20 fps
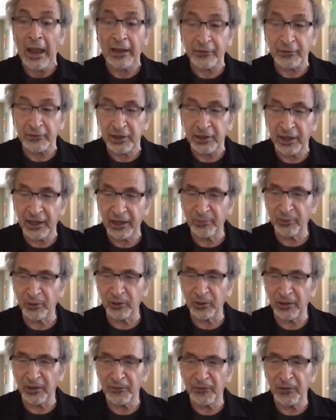At the
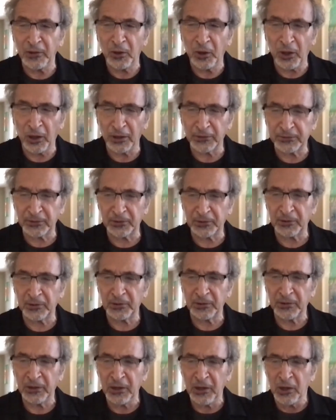table and the
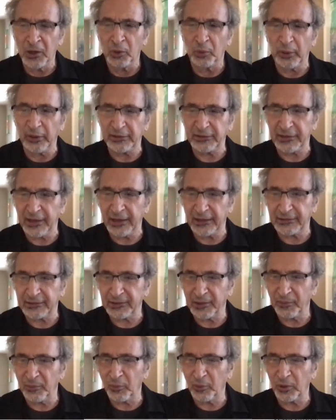altar, we
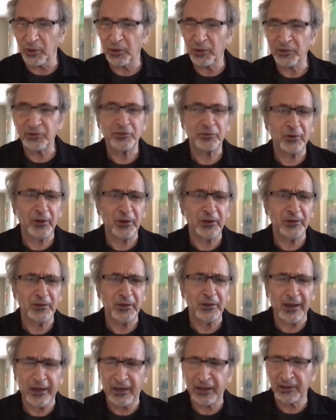said some words
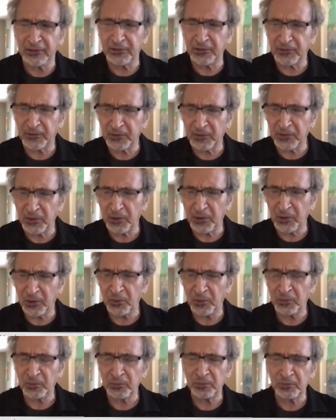written ages
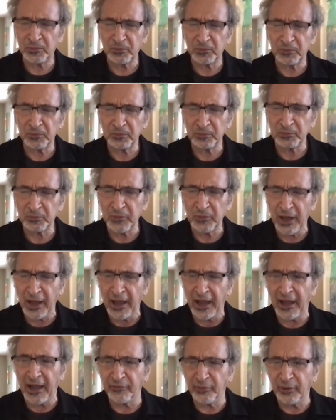ago.
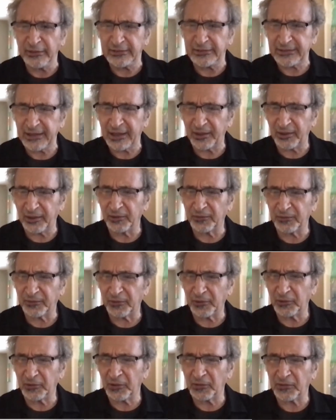Have we
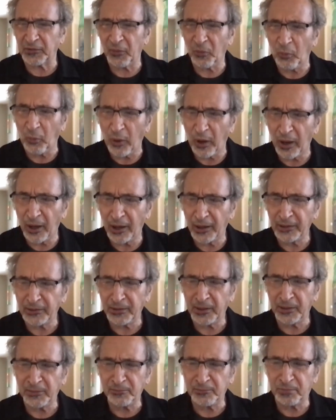settled for just the
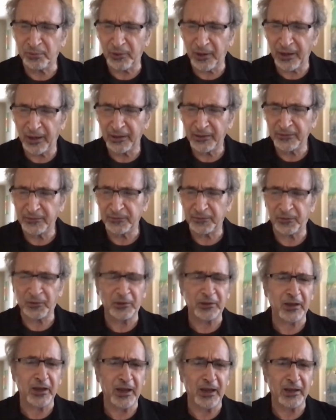wine and bread,
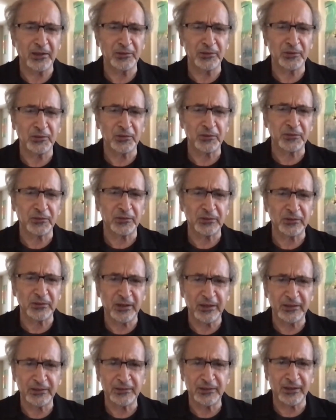for candles
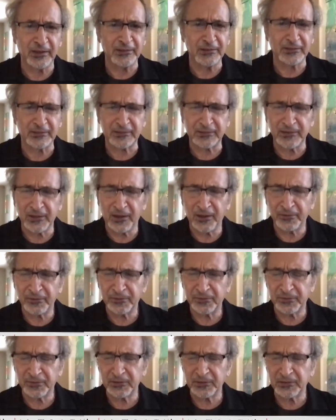lit and
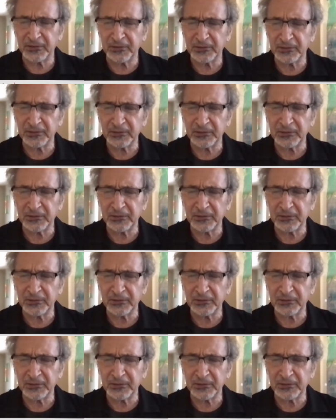snuffed?